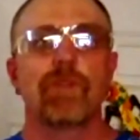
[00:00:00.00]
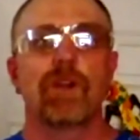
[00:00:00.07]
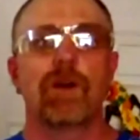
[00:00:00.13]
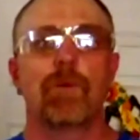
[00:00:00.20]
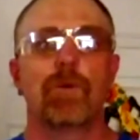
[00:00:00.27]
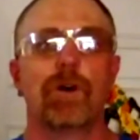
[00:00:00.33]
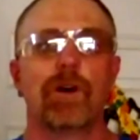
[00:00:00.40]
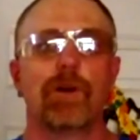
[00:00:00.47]

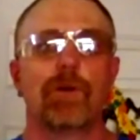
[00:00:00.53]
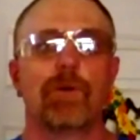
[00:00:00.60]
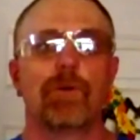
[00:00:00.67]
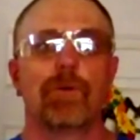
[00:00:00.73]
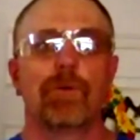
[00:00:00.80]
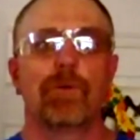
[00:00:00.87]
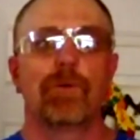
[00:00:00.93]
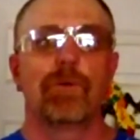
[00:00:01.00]
and
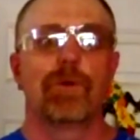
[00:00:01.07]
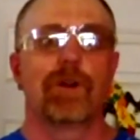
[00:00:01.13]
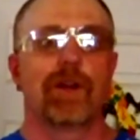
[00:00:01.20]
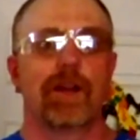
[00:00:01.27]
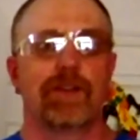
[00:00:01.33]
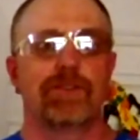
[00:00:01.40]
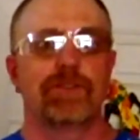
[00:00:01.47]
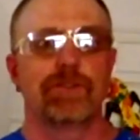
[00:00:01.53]
what
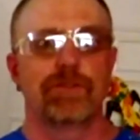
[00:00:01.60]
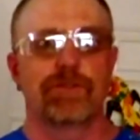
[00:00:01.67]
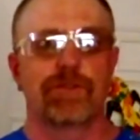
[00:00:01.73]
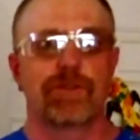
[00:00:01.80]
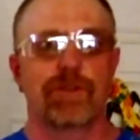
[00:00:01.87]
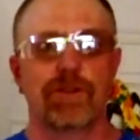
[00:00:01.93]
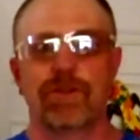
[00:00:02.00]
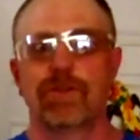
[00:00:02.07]
I choose
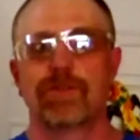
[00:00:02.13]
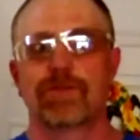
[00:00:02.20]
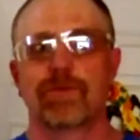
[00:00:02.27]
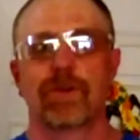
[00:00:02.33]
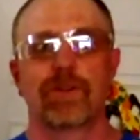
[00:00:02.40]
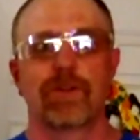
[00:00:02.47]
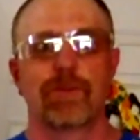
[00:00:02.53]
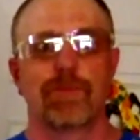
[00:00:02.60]
to use,
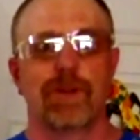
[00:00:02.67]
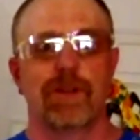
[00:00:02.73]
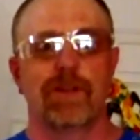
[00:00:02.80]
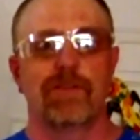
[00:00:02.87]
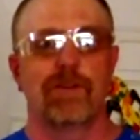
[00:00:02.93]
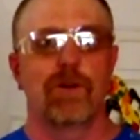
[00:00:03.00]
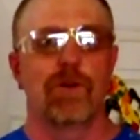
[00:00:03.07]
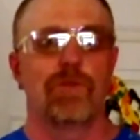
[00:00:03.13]
whether it be
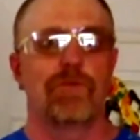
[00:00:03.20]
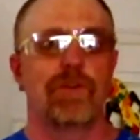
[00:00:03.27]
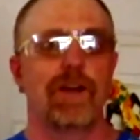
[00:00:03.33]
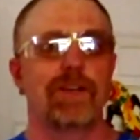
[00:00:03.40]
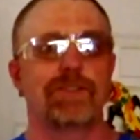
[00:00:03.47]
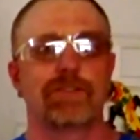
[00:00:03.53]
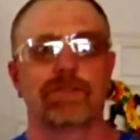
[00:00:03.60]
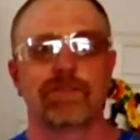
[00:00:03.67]
the
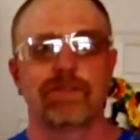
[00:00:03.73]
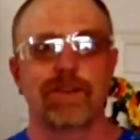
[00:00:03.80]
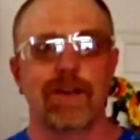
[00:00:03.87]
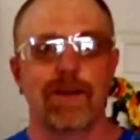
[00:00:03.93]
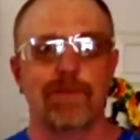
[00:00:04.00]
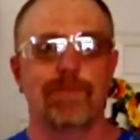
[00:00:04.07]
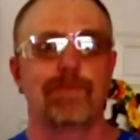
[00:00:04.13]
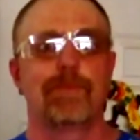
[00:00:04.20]
old-fashioned
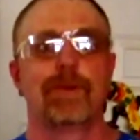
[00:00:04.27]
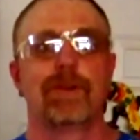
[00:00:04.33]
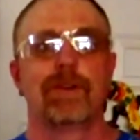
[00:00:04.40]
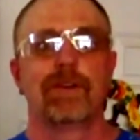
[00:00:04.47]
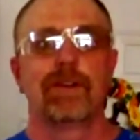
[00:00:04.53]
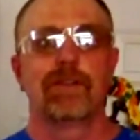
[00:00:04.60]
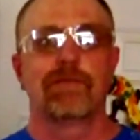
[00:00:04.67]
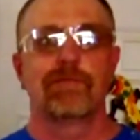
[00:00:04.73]
type,
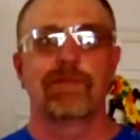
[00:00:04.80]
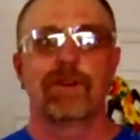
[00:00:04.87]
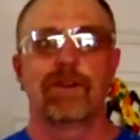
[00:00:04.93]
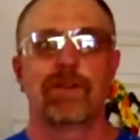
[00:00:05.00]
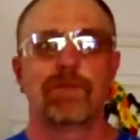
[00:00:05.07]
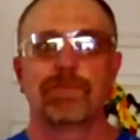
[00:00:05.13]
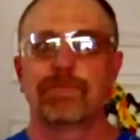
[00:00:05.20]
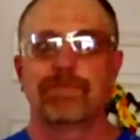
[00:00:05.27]
you
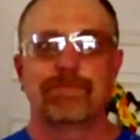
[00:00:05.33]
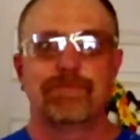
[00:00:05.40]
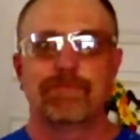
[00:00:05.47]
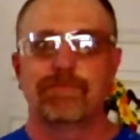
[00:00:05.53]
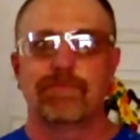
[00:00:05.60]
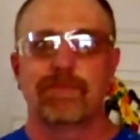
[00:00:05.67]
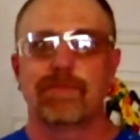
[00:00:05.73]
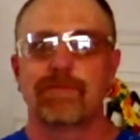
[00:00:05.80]
know,
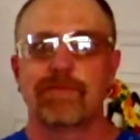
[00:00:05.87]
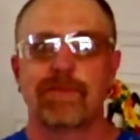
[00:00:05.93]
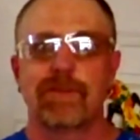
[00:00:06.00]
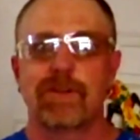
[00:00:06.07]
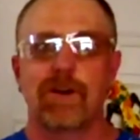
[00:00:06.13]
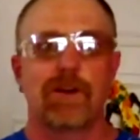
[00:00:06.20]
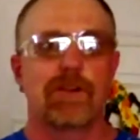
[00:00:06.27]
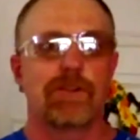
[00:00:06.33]

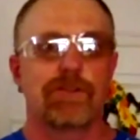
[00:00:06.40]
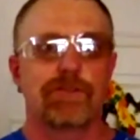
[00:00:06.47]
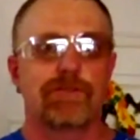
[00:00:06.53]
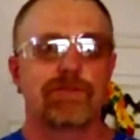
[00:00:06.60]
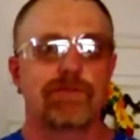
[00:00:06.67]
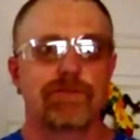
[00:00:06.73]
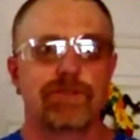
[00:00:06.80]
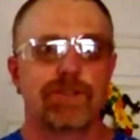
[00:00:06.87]
cutters,
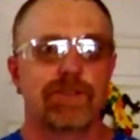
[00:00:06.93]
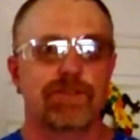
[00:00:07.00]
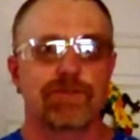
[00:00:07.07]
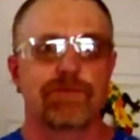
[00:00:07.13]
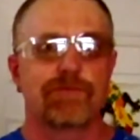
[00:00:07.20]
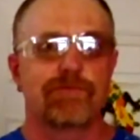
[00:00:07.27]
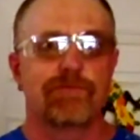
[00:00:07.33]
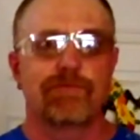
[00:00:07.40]

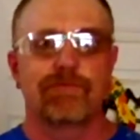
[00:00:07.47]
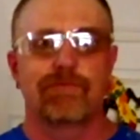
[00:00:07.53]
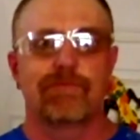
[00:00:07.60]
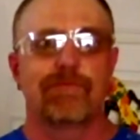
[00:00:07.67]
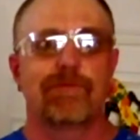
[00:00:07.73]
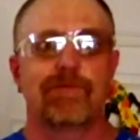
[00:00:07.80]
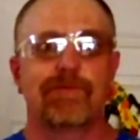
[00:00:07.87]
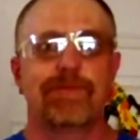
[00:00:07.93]
chisel
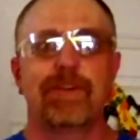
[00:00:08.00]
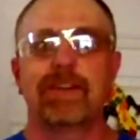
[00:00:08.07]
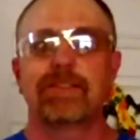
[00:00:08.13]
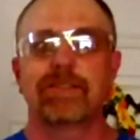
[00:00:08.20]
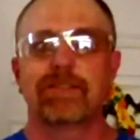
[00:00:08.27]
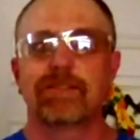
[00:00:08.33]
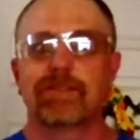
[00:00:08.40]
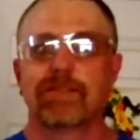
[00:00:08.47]

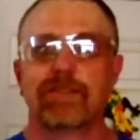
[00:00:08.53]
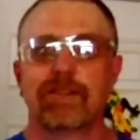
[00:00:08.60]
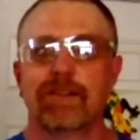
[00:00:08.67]
faces,